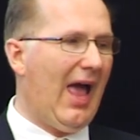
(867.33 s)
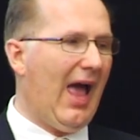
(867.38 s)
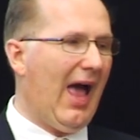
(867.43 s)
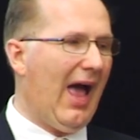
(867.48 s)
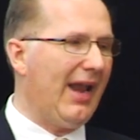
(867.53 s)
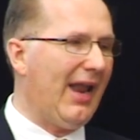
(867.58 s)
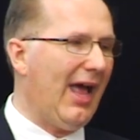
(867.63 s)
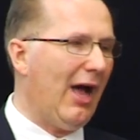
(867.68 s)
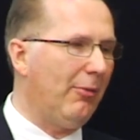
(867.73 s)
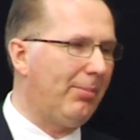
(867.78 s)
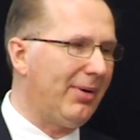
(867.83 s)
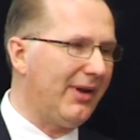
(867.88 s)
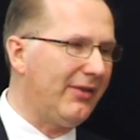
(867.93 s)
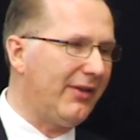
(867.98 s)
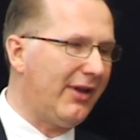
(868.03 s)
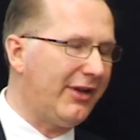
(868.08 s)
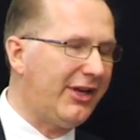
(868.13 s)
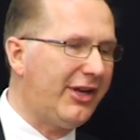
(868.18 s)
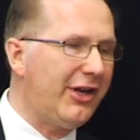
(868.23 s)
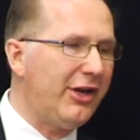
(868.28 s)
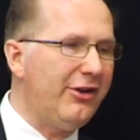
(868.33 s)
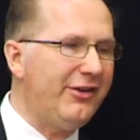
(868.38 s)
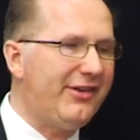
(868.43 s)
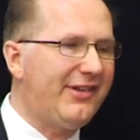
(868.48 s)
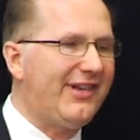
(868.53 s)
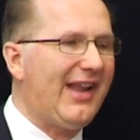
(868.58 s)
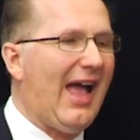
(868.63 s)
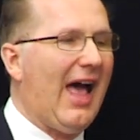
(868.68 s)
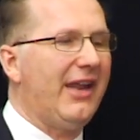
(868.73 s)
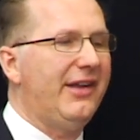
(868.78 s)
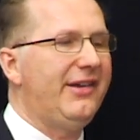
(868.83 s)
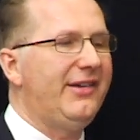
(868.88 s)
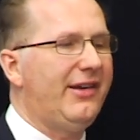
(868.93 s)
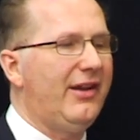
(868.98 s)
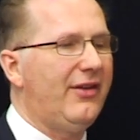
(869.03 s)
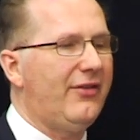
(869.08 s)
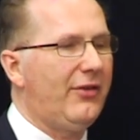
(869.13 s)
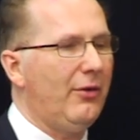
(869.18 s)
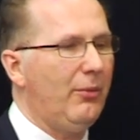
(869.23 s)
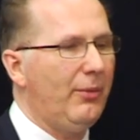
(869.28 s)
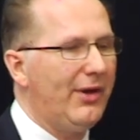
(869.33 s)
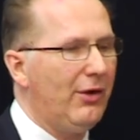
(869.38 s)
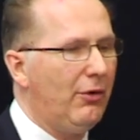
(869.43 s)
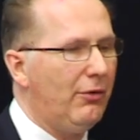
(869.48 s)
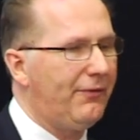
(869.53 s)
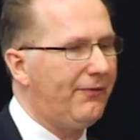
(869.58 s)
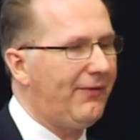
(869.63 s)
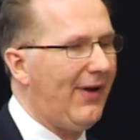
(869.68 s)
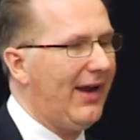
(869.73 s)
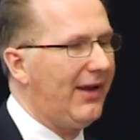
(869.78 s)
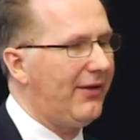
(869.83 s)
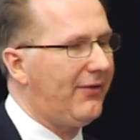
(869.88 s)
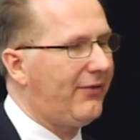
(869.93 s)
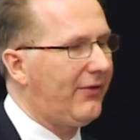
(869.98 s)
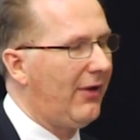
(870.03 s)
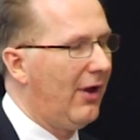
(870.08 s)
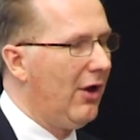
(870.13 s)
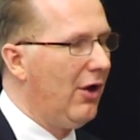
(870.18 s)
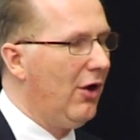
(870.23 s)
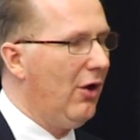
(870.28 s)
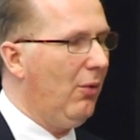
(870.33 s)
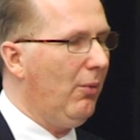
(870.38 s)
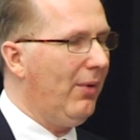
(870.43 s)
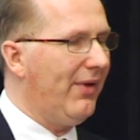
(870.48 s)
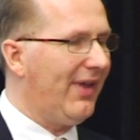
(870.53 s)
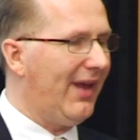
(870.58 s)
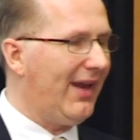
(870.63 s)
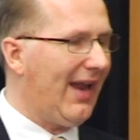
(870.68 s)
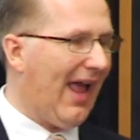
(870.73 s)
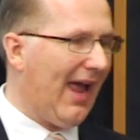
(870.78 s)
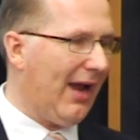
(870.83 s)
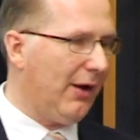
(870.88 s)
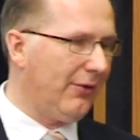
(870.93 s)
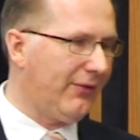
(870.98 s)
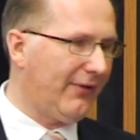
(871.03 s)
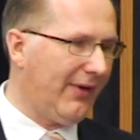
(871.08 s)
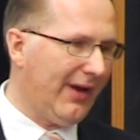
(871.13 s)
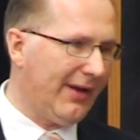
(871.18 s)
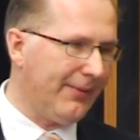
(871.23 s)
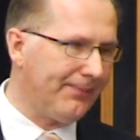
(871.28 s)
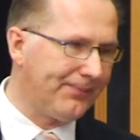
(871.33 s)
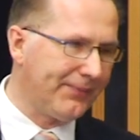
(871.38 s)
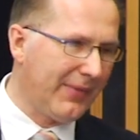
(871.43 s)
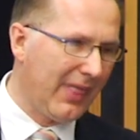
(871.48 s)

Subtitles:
and helping the huge challenges that we all face within housing.